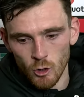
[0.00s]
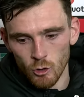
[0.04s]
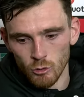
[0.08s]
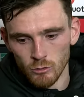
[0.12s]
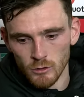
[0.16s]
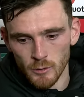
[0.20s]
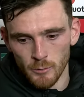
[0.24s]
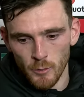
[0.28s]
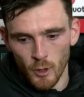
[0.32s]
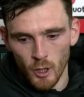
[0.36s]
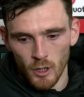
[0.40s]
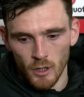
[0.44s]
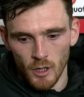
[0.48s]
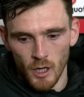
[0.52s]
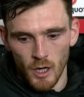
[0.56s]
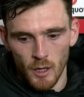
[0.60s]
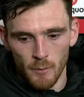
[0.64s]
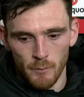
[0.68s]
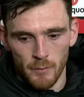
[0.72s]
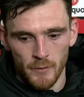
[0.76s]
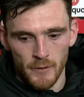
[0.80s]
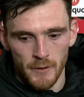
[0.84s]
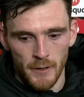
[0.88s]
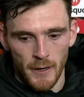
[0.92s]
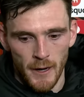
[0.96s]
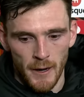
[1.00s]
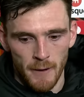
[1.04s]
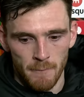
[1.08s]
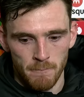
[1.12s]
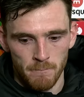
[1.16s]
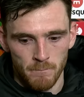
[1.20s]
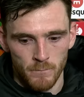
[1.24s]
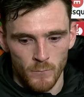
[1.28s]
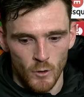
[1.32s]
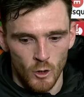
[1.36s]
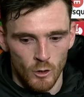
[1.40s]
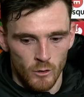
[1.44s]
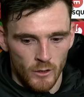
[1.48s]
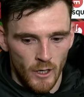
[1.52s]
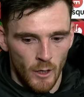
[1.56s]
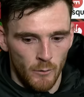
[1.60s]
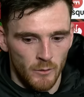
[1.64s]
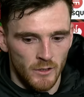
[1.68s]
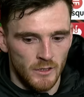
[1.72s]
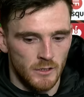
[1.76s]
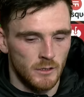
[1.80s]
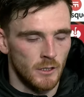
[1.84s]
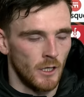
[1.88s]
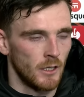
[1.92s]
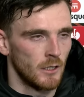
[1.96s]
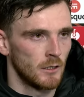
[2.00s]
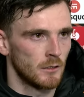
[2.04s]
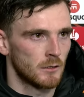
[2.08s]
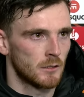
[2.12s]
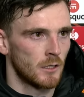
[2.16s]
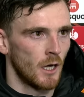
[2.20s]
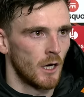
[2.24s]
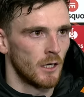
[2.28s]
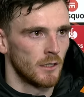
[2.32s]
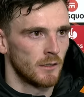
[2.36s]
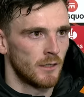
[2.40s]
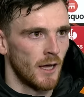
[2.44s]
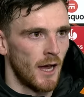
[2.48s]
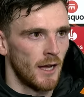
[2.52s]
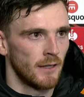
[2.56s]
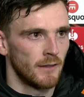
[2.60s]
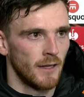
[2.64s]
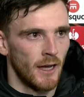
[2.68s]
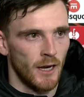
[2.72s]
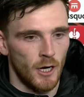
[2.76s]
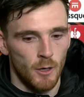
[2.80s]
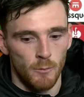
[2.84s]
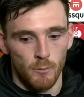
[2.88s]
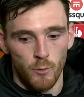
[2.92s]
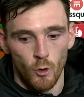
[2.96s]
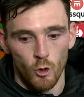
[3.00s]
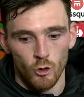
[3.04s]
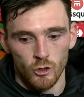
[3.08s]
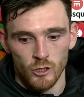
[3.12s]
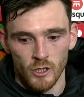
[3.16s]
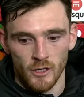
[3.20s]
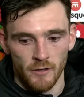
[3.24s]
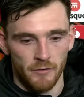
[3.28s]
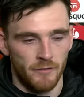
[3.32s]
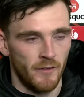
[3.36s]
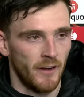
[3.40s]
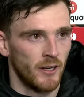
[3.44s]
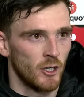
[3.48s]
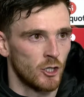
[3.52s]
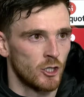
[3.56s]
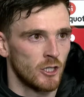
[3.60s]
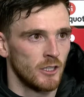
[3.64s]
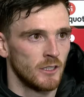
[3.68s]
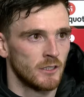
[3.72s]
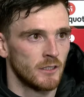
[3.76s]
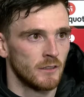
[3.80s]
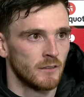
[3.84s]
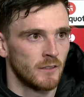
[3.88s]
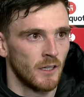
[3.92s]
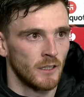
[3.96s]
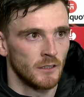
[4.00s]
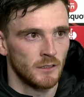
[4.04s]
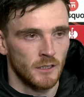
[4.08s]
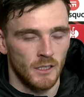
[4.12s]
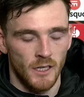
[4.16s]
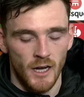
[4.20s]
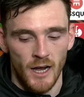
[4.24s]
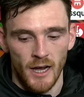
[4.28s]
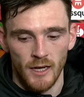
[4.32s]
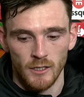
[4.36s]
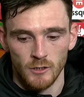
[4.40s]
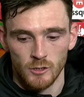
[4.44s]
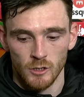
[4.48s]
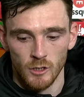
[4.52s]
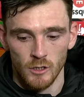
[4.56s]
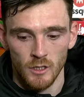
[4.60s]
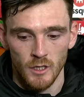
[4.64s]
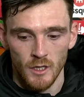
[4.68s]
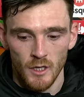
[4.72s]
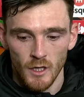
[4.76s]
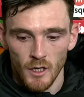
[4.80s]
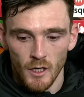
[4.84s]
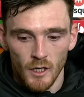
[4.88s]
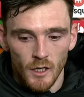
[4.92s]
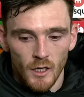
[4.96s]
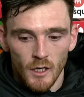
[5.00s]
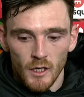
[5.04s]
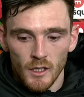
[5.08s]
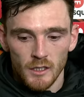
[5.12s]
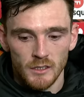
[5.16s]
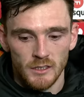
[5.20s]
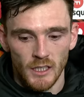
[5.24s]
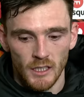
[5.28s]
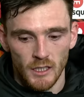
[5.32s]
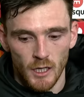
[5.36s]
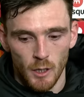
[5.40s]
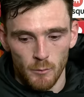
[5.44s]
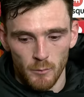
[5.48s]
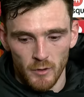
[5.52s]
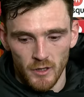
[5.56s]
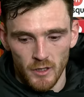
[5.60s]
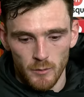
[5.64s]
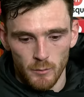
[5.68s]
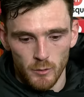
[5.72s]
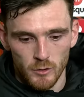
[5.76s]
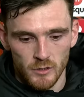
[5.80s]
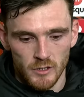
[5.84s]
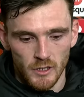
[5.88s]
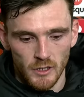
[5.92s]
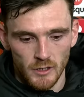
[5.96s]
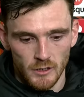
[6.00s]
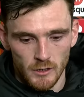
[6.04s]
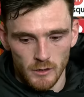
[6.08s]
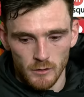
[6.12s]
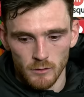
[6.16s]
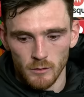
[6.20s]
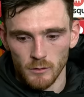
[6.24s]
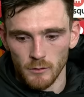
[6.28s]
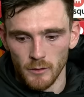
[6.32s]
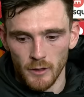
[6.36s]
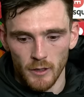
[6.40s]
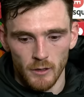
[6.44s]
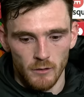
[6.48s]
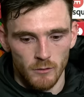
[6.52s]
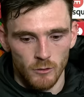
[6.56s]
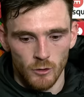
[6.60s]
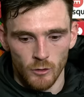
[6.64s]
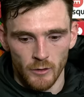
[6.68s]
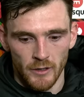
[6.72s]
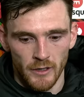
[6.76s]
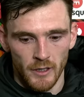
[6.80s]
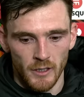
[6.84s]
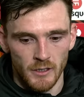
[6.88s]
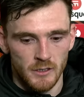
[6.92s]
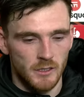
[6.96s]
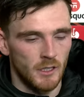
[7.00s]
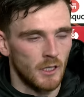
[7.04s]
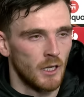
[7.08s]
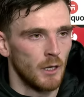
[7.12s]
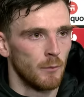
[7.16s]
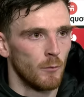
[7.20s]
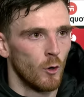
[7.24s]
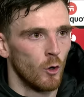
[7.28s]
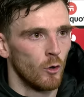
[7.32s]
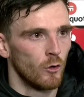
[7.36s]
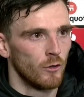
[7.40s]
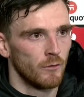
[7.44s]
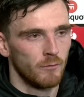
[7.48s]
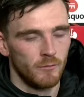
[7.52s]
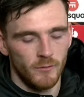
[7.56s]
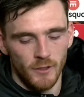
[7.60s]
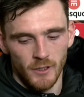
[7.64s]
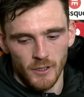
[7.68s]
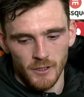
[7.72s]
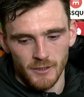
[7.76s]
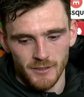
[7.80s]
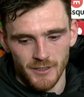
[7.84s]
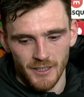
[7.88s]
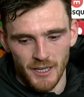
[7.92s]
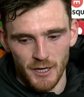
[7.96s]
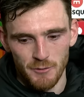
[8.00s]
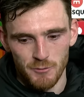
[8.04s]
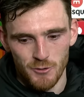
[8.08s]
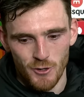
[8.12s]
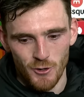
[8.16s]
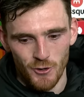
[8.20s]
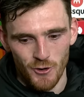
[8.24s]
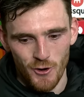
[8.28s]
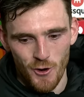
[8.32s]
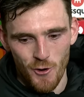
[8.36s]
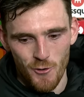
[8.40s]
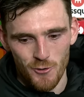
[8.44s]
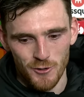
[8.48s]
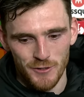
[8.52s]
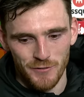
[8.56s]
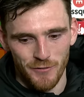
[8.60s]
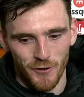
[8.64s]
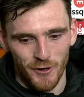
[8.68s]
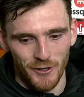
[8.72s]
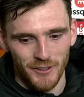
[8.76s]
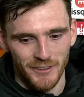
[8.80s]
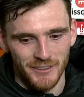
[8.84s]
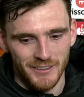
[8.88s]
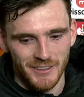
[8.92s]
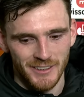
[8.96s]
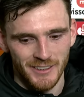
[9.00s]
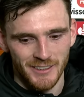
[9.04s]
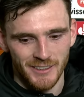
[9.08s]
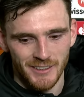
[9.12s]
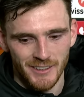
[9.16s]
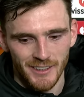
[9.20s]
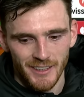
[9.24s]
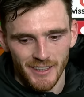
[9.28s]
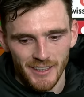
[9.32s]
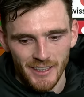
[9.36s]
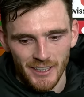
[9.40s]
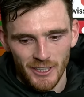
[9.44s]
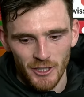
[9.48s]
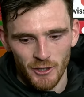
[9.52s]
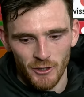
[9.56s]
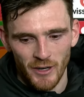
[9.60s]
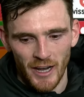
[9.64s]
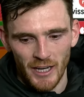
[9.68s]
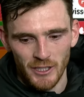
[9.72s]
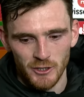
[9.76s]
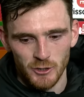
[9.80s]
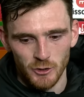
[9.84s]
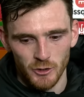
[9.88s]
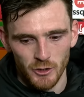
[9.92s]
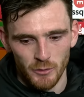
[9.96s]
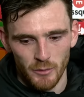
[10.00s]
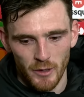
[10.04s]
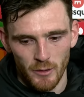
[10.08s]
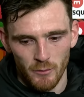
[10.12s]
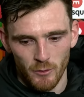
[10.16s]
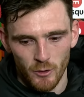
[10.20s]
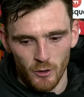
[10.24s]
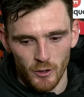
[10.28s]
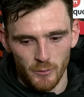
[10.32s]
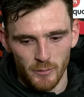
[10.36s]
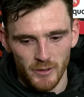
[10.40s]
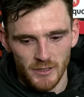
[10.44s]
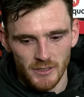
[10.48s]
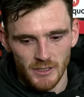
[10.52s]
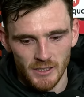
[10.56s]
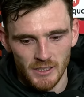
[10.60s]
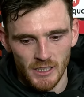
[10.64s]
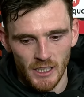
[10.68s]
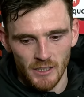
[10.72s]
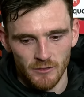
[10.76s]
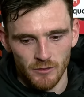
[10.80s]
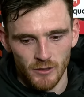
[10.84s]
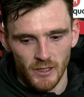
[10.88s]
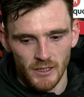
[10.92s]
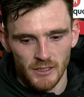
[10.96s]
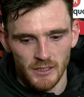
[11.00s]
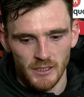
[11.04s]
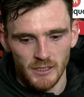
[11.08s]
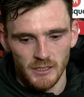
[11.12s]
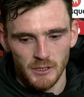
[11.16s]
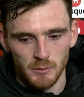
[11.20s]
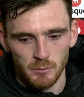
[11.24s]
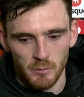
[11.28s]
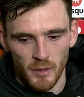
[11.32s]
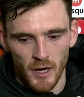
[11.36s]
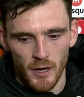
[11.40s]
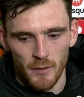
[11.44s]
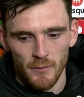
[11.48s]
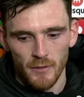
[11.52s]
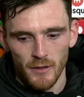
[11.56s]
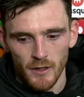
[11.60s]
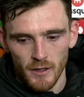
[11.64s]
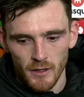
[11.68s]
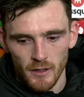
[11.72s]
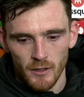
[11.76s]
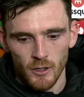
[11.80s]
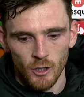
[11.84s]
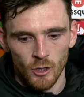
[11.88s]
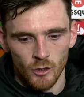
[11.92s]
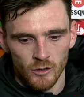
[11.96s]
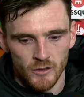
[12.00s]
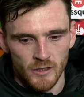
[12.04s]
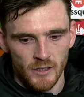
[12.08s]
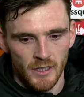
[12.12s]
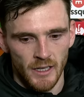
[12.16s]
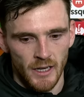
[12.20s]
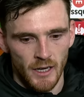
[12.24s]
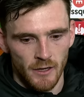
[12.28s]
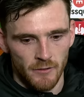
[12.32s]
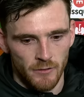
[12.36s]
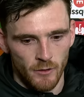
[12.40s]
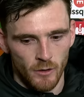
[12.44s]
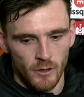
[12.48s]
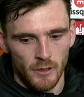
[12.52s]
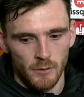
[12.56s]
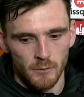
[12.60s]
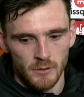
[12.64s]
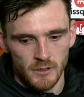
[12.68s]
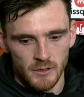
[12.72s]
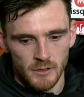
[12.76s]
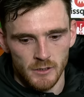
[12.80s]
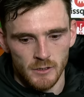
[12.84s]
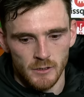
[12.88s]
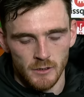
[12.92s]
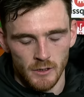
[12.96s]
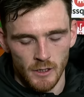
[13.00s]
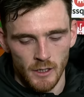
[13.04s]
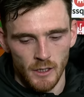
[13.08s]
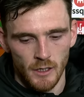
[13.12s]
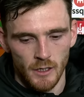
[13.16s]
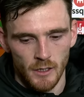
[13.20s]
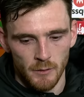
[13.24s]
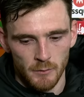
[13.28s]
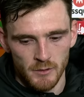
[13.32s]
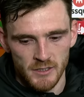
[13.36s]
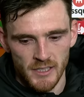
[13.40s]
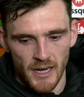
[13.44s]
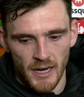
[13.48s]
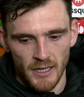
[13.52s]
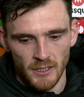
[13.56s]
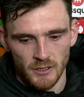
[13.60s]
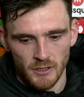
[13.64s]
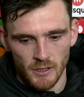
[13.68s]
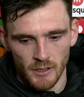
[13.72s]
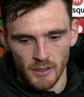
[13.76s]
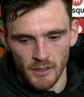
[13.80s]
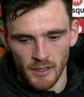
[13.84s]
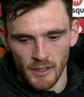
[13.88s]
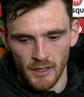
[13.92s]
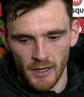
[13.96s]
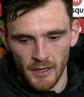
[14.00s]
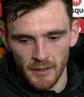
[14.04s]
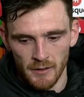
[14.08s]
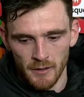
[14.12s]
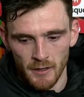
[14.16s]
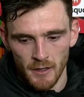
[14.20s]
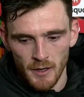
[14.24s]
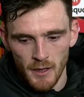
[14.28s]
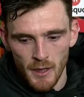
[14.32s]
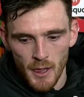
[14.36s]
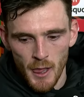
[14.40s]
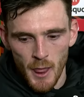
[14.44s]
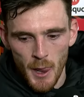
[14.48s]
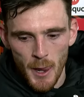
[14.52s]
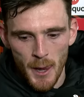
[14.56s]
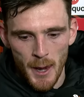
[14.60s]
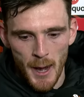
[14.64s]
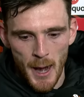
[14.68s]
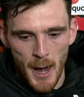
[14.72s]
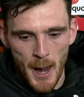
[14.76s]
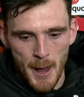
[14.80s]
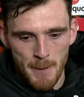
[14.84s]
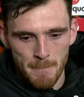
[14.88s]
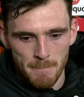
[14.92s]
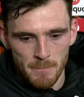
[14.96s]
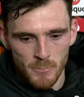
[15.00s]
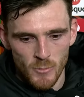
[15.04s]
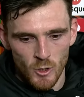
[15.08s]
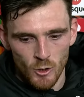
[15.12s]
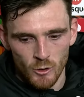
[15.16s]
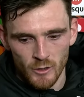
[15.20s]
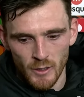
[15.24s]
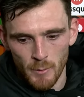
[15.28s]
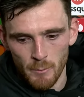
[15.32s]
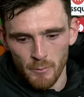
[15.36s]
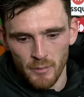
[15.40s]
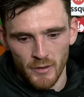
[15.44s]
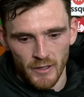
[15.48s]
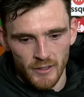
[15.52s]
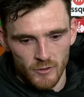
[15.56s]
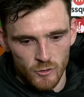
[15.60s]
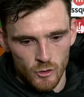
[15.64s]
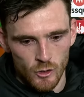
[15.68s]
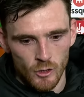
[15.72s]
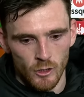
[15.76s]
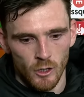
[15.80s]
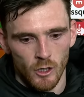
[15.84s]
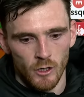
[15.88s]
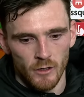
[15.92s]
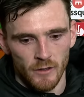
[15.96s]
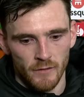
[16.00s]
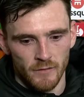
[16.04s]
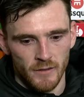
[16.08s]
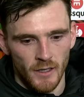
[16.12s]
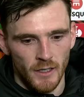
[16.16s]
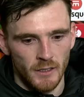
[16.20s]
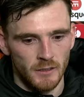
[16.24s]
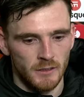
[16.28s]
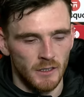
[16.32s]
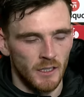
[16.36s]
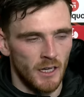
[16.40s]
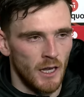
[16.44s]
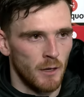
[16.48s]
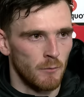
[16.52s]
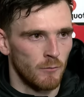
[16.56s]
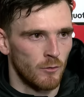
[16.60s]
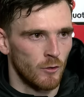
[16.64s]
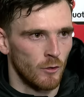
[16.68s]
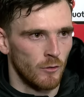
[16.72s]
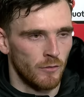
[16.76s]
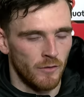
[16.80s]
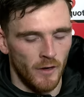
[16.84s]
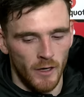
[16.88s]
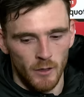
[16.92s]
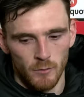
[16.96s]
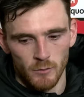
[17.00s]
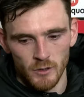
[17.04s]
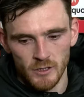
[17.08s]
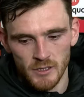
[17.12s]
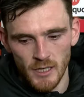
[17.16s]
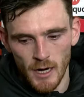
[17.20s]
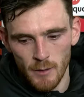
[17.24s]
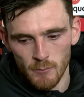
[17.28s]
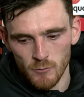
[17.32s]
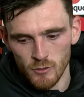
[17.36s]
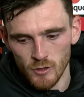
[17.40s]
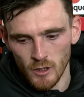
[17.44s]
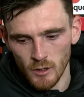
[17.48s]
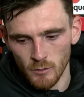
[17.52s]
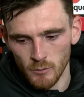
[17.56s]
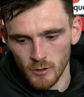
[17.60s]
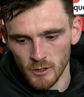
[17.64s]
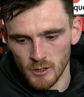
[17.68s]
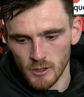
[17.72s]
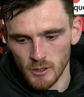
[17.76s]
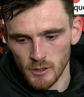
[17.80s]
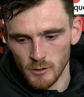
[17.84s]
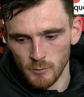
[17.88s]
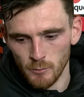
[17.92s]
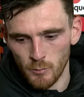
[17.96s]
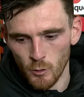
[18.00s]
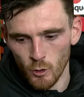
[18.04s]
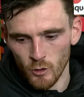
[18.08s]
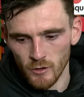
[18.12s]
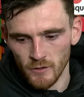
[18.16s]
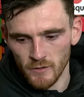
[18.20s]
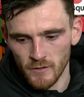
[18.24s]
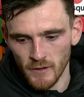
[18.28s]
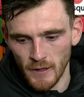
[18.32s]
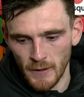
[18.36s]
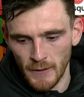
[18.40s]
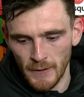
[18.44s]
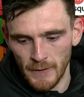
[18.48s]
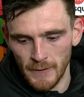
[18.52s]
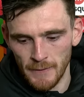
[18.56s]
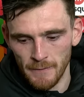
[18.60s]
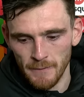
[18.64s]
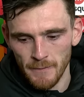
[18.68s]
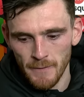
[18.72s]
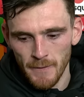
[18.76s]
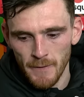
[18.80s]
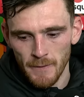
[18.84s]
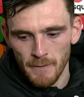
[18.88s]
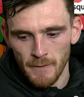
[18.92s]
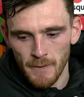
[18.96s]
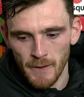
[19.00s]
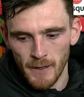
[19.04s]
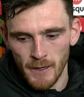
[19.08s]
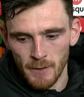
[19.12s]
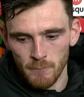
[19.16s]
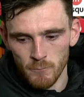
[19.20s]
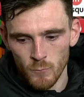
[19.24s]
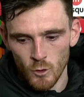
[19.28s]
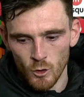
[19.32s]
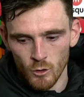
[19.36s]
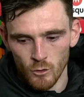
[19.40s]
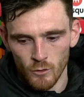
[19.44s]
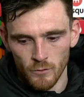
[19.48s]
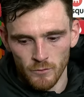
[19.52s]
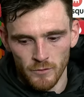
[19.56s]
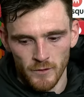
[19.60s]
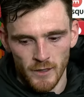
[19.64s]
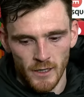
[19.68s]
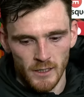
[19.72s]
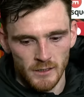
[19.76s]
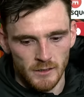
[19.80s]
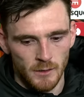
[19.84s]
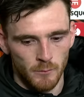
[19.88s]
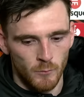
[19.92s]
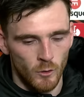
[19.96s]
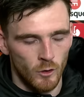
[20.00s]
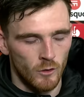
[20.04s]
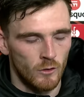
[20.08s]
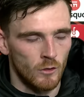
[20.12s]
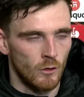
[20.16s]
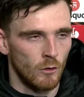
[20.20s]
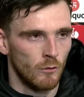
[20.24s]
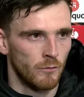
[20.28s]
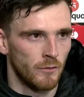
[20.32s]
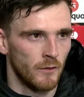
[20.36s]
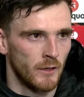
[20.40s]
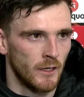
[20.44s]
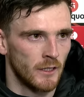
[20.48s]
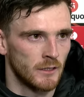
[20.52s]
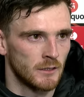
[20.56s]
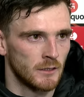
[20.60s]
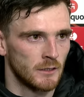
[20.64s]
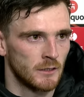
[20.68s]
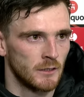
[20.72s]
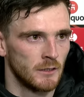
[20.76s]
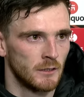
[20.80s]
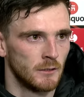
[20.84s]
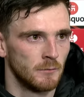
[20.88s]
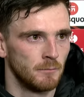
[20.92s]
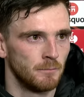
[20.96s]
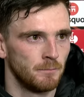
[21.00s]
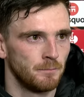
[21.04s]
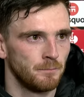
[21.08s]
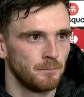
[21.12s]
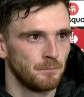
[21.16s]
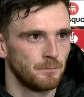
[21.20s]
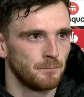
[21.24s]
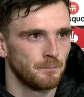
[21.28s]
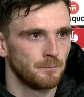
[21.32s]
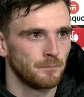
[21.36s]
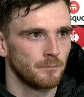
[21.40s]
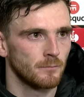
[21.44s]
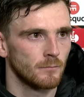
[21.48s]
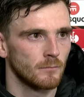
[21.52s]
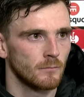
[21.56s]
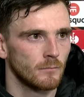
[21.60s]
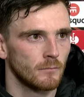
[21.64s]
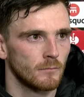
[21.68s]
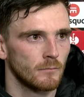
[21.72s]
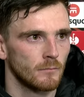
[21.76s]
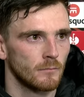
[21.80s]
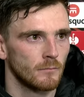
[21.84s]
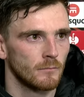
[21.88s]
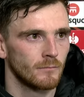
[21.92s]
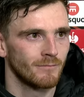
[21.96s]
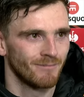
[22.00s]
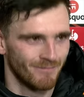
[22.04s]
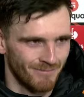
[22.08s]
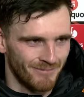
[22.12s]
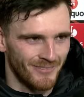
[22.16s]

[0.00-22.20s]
hold the ball up, and um, you know, now he's try starting to add that composure of finishes and things like that. So he's had an unbelievable season. We, you know, he needs to keep going. He needs to keep scoring goals for us, because you know, that's the only way we're going to be successful this season. But you know, today I thought he was he, he was excellent, and then um, you know, didn't play too long and things, and came through fine with his hamstring, which is an important thing, and um, you know, hopefully that's him good to go for the rest of the season. Well done tonight.